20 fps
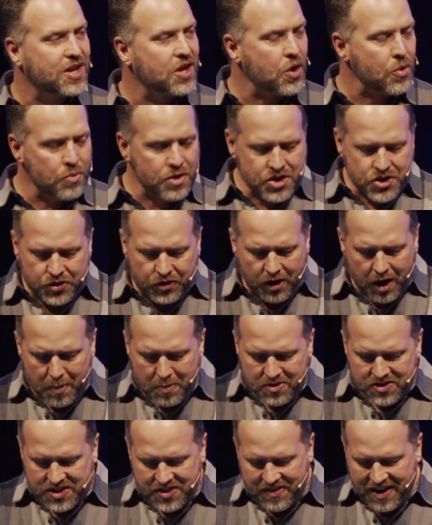when
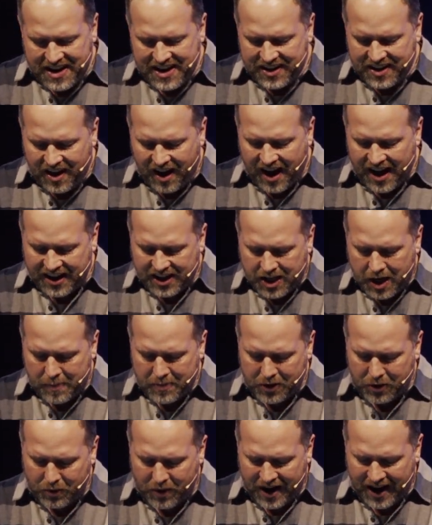troubles of any kind come
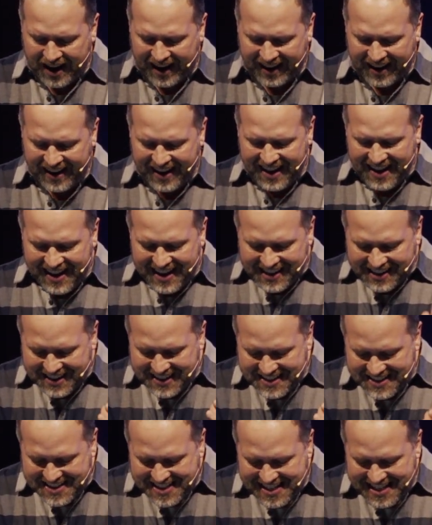your way,
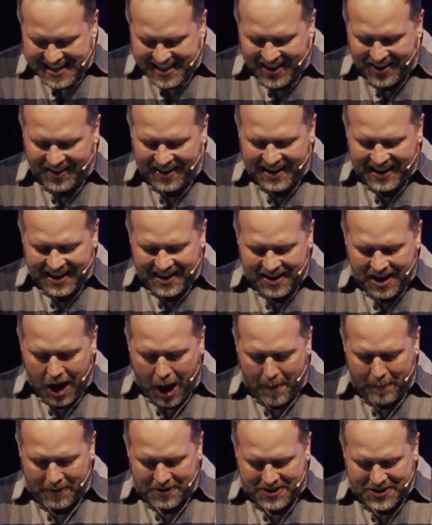consider it an
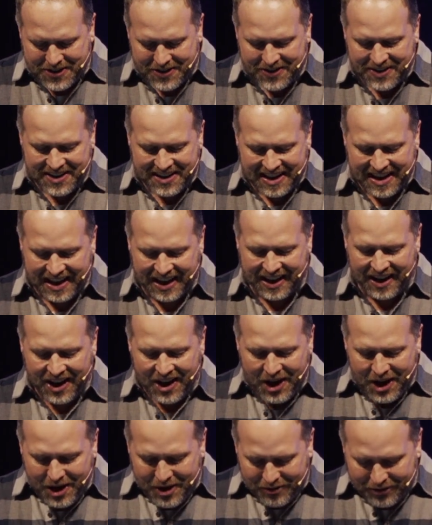opportunity
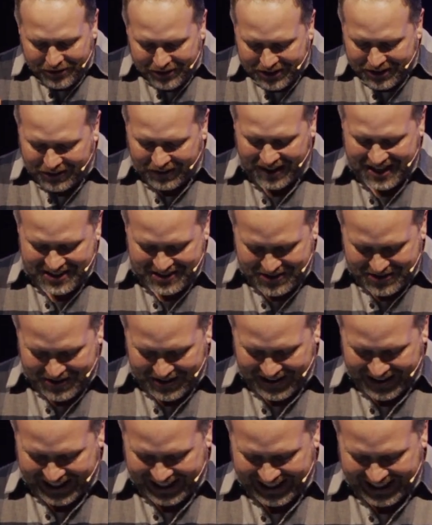for great
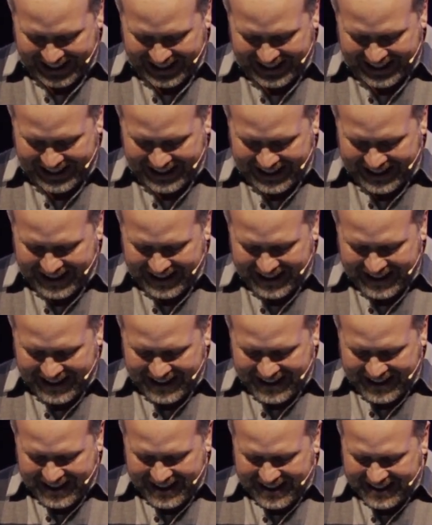joy."
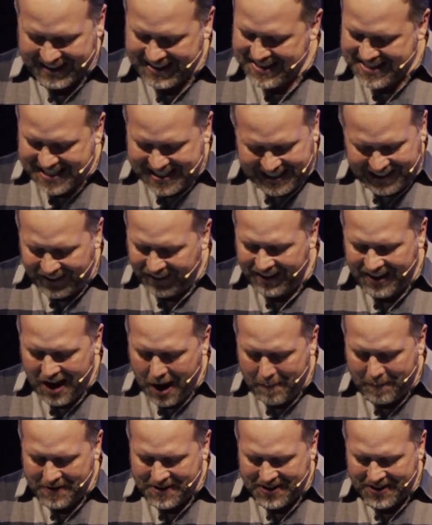Consider an
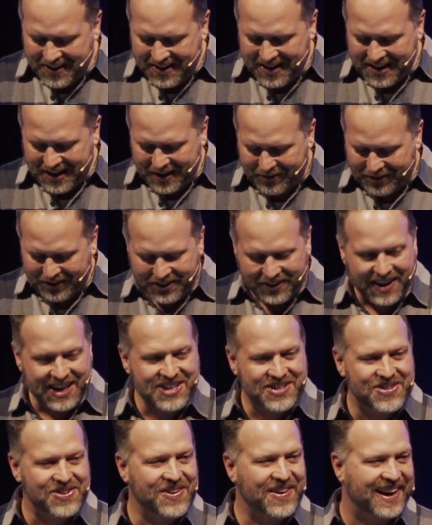opportunity for great
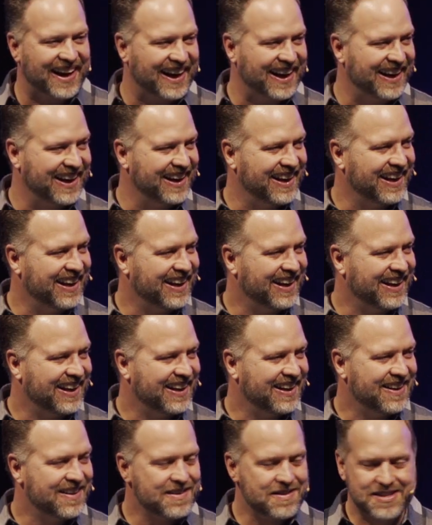joy.
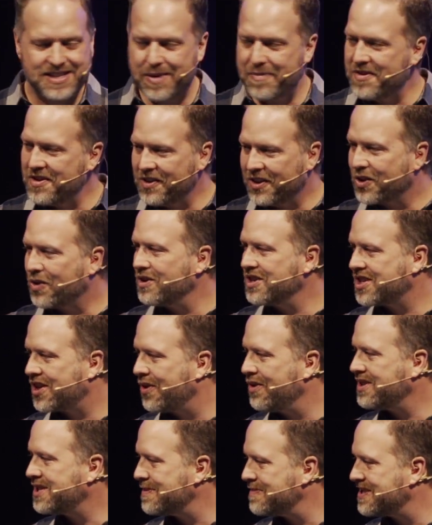Some of you are going
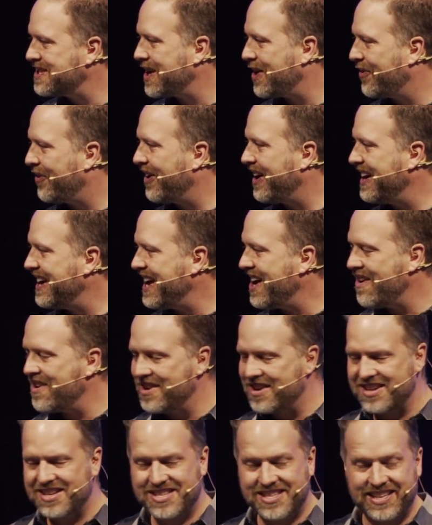through some stuff right now, and
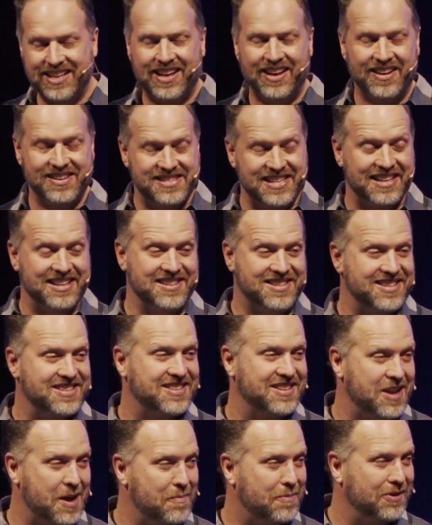you just gotta say, this is
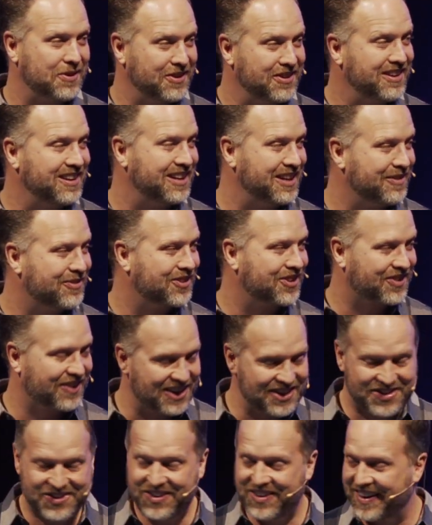an opportunity for
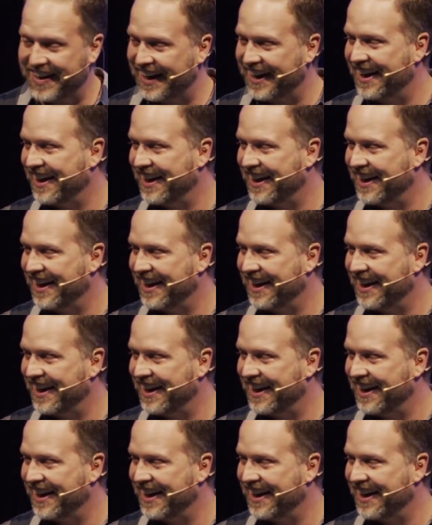great joy.